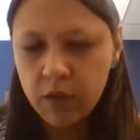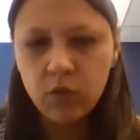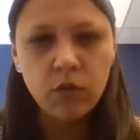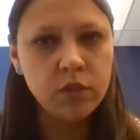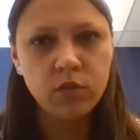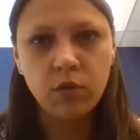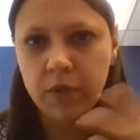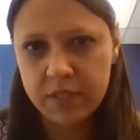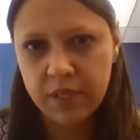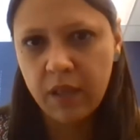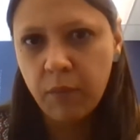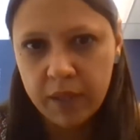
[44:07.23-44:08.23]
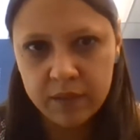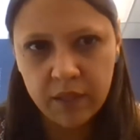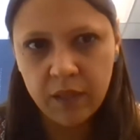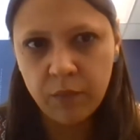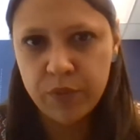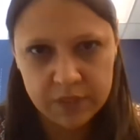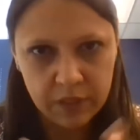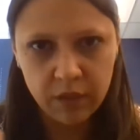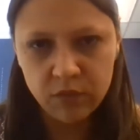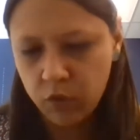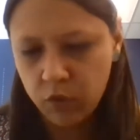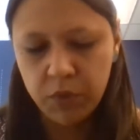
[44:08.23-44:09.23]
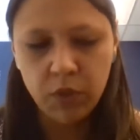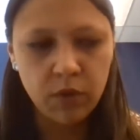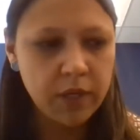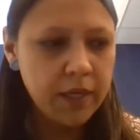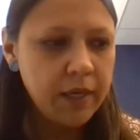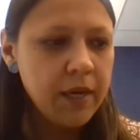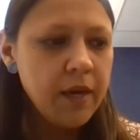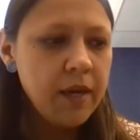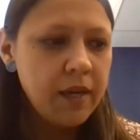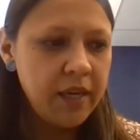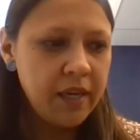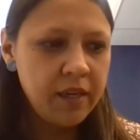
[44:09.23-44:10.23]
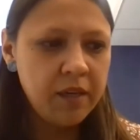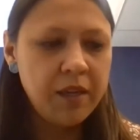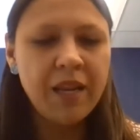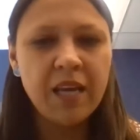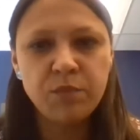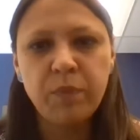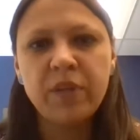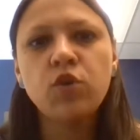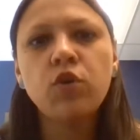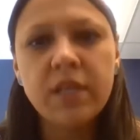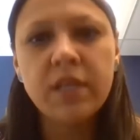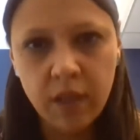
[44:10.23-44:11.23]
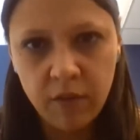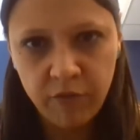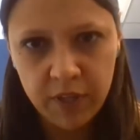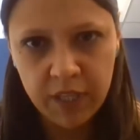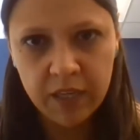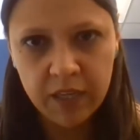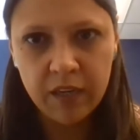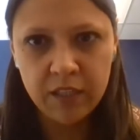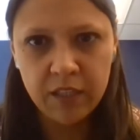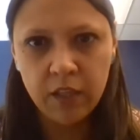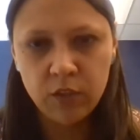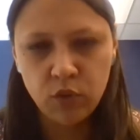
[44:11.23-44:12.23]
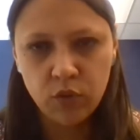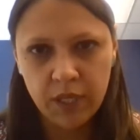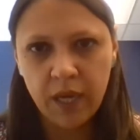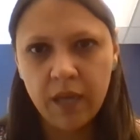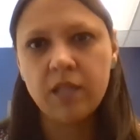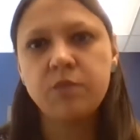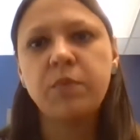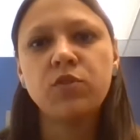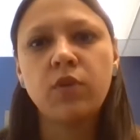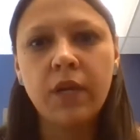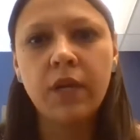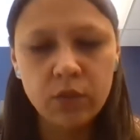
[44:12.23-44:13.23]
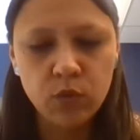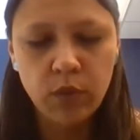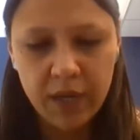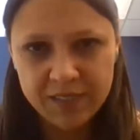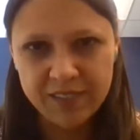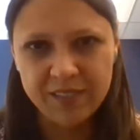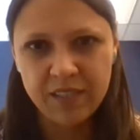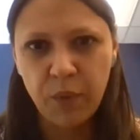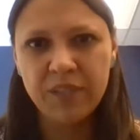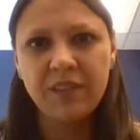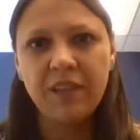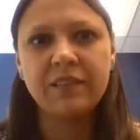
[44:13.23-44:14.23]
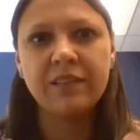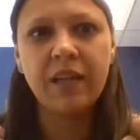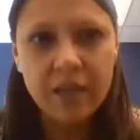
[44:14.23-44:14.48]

legal people in the inter-American system, and it was judged that people who defined the editorial line,